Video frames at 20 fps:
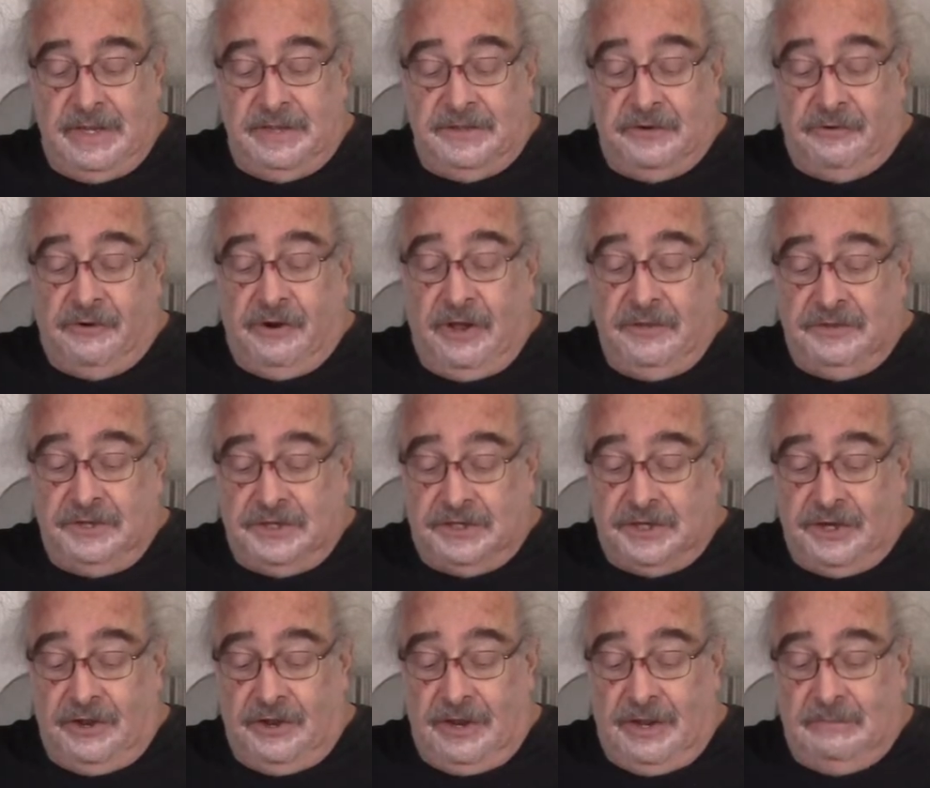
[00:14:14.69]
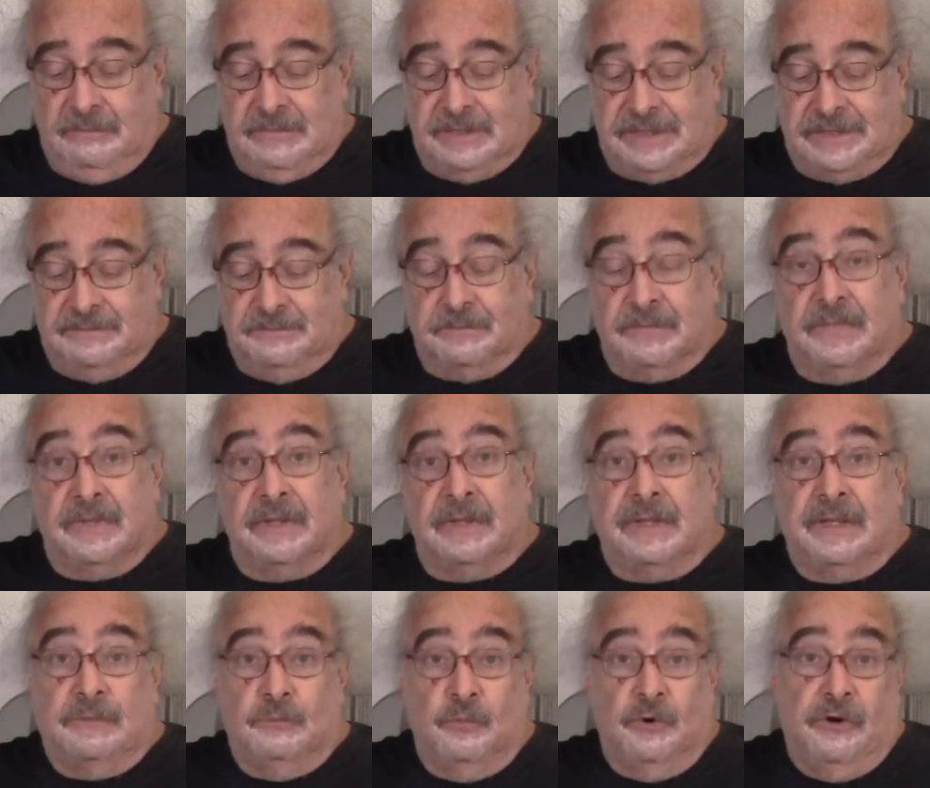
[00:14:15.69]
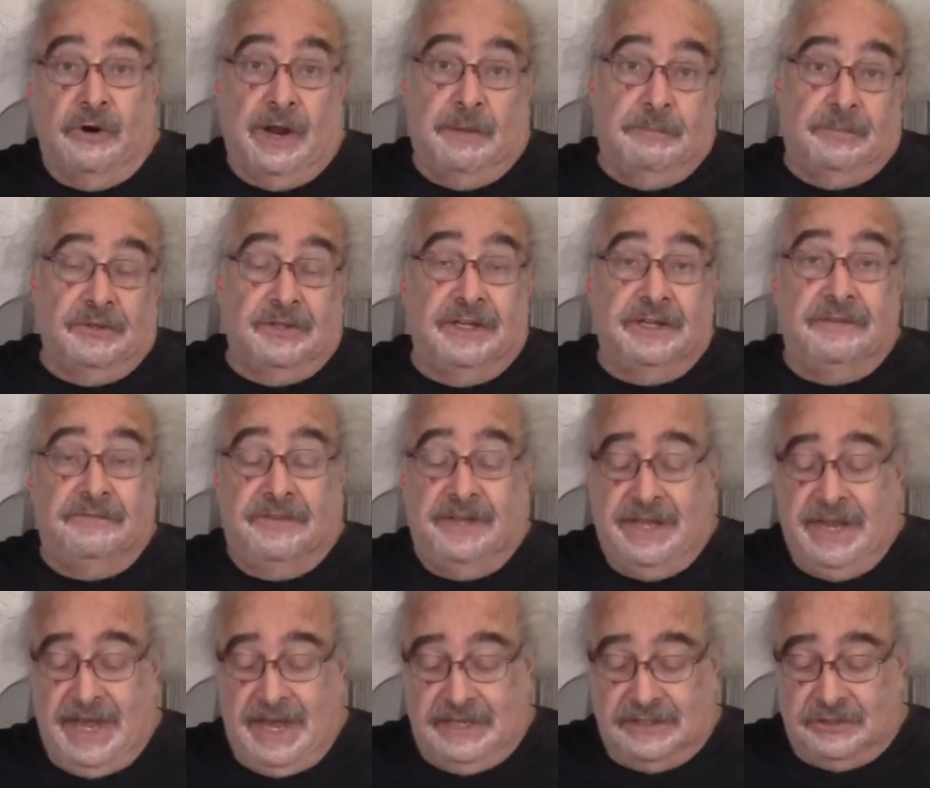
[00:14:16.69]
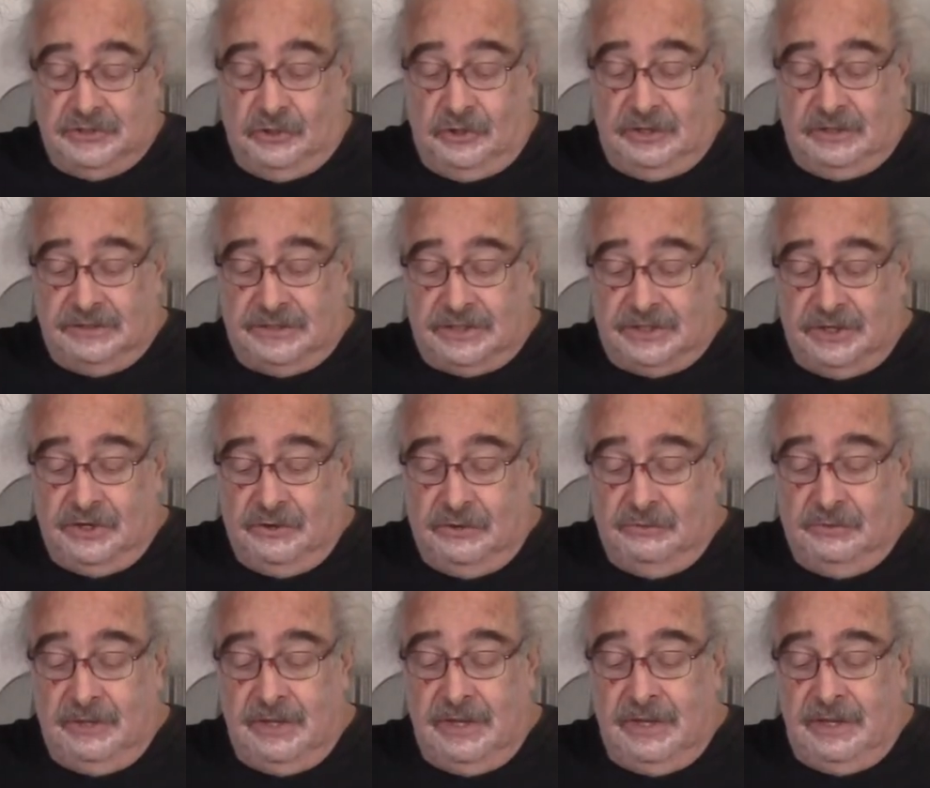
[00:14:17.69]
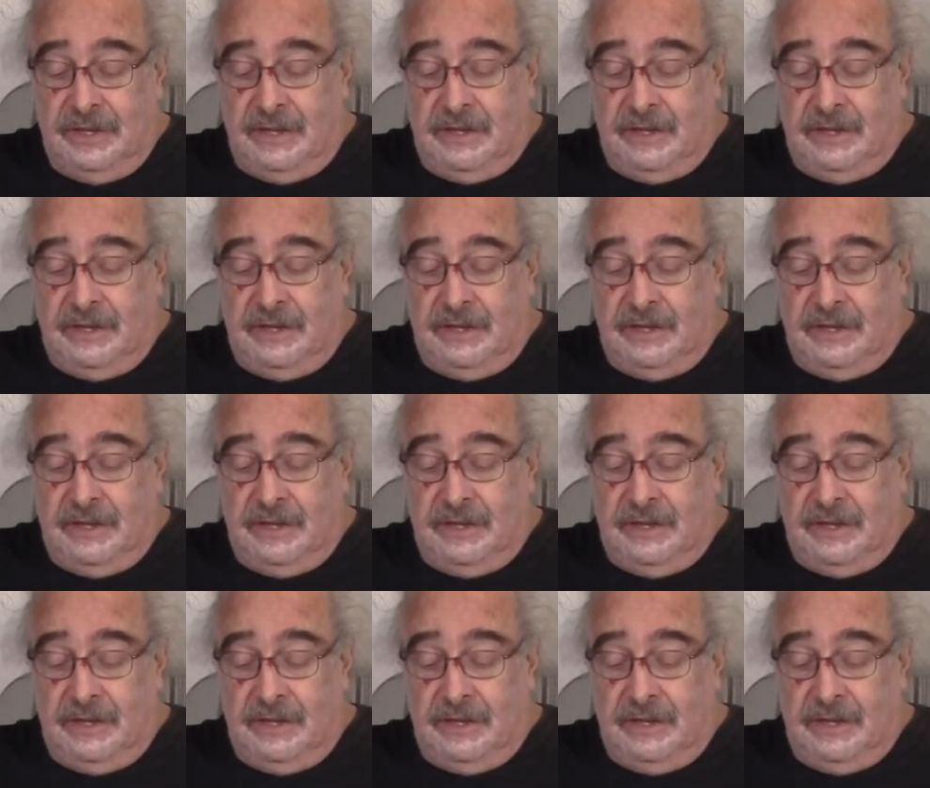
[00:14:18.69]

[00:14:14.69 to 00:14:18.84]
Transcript: There are other times where I believe he has also,